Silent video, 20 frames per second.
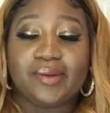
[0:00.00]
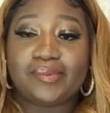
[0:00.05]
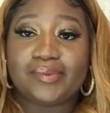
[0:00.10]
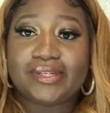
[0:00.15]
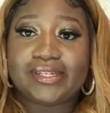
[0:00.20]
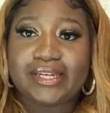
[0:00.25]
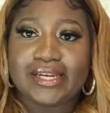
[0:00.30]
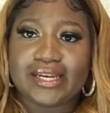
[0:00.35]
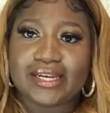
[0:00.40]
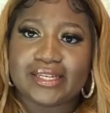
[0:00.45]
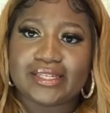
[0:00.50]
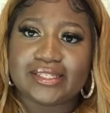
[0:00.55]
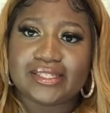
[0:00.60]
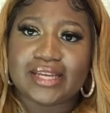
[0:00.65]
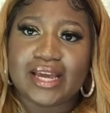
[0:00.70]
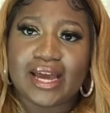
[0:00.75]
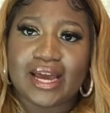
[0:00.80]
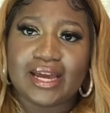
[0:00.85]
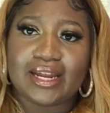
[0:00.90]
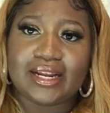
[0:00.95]
She is
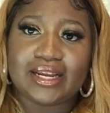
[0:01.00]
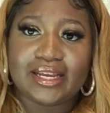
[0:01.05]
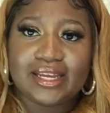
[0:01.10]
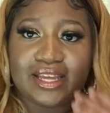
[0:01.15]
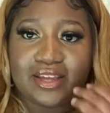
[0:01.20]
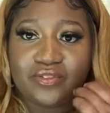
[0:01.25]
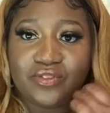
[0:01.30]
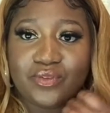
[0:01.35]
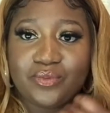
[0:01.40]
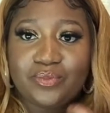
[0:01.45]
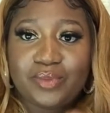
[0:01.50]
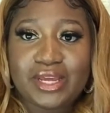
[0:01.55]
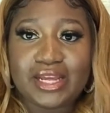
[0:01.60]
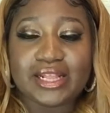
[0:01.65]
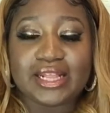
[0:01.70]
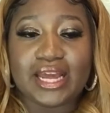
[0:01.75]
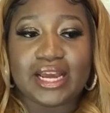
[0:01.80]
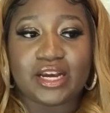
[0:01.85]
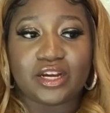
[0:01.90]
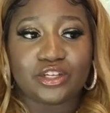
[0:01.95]
kind of giving me
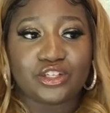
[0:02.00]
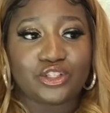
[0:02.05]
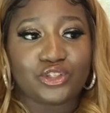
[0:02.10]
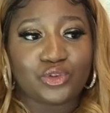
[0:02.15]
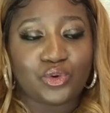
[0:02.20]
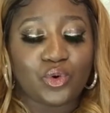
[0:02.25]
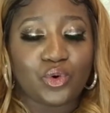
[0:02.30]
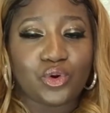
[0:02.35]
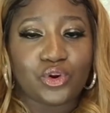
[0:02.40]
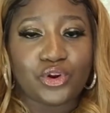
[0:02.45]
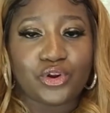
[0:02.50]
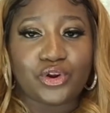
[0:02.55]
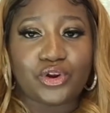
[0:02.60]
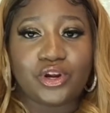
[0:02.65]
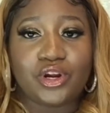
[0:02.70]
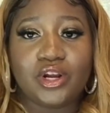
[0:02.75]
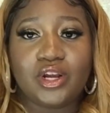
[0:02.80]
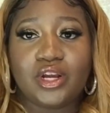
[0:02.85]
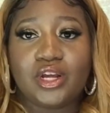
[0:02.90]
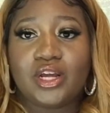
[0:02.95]
like a
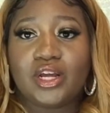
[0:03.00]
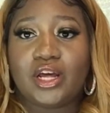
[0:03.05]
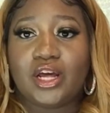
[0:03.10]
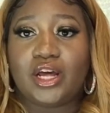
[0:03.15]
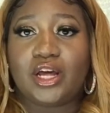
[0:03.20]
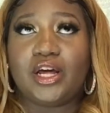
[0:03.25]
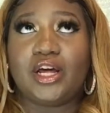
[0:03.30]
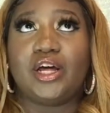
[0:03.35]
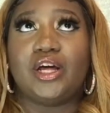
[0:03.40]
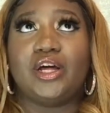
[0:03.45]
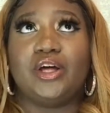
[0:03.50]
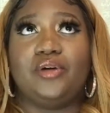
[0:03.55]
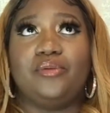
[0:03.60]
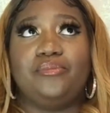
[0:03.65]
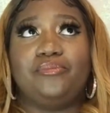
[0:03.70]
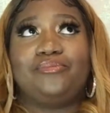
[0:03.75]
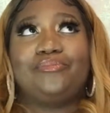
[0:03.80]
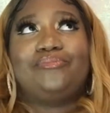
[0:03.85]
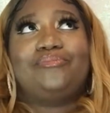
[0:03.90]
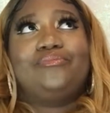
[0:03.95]
shorter,
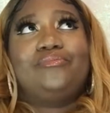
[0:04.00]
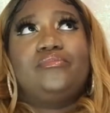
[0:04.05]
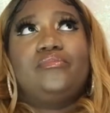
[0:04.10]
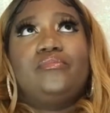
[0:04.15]
you